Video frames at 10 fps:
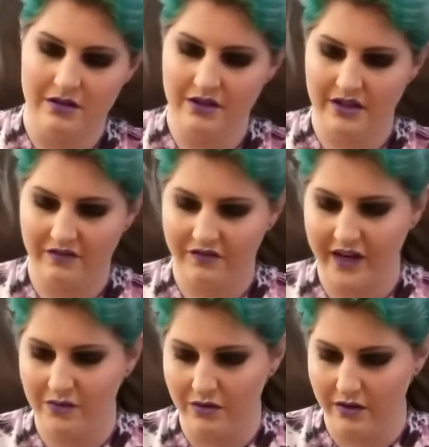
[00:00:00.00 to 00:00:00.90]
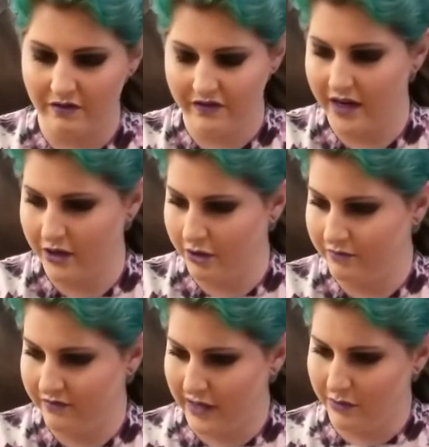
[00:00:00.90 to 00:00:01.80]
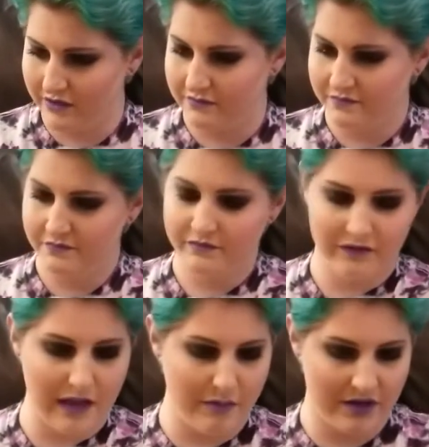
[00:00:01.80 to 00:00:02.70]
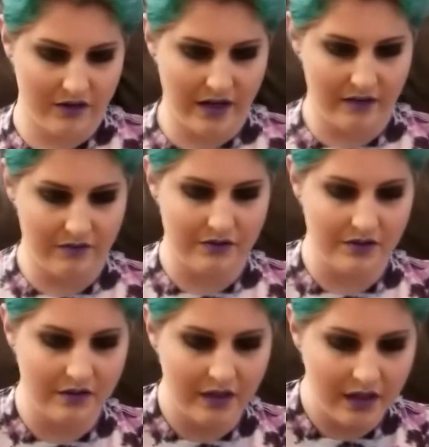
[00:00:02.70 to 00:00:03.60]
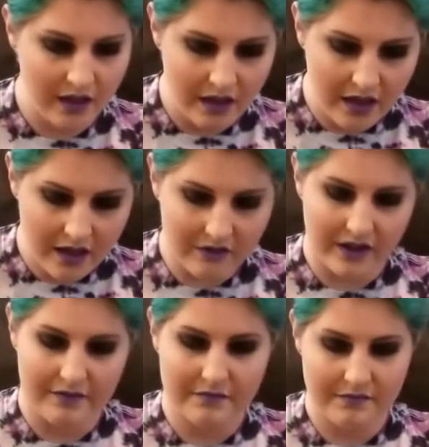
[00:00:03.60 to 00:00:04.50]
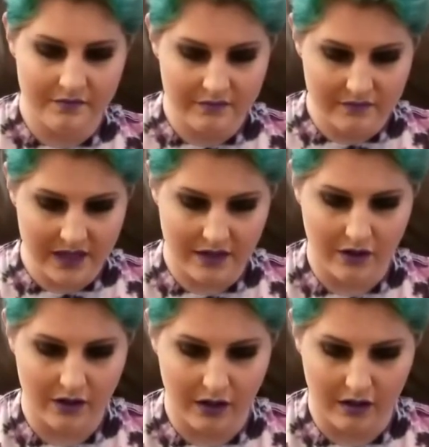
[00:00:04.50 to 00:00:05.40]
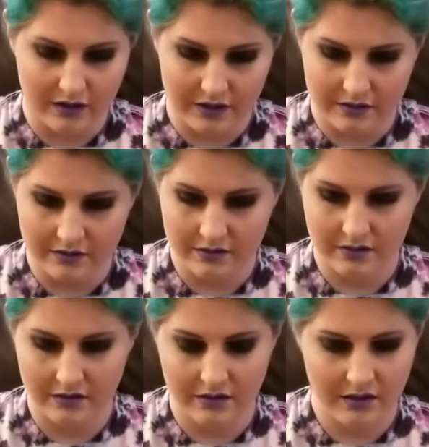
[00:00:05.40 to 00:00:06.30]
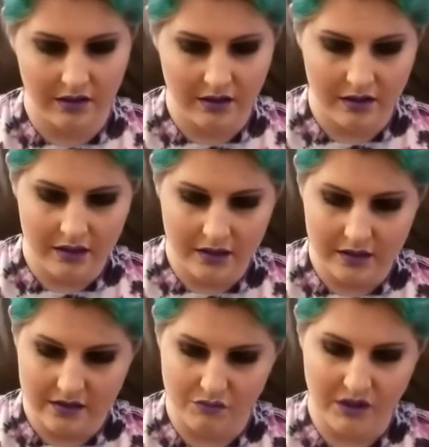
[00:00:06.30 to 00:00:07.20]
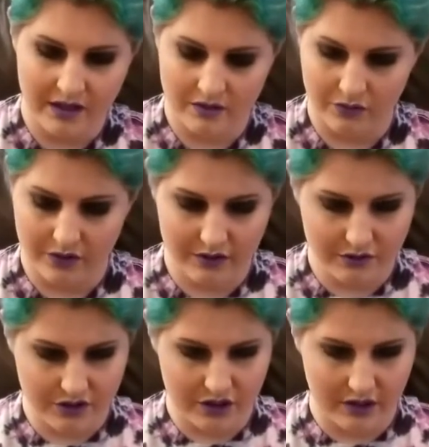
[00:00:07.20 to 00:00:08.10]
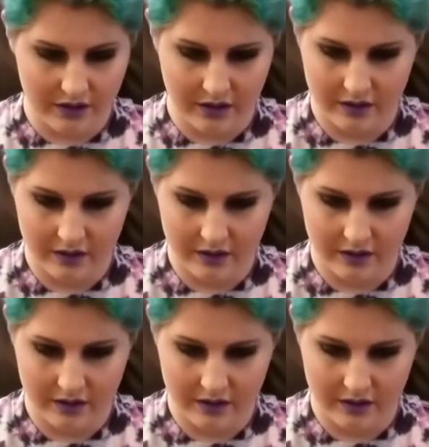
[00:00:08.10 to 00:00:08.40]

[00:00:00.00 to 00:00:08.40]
You're not fighting with all the fabric flopping around. Okay, now our collar is being a real jerk.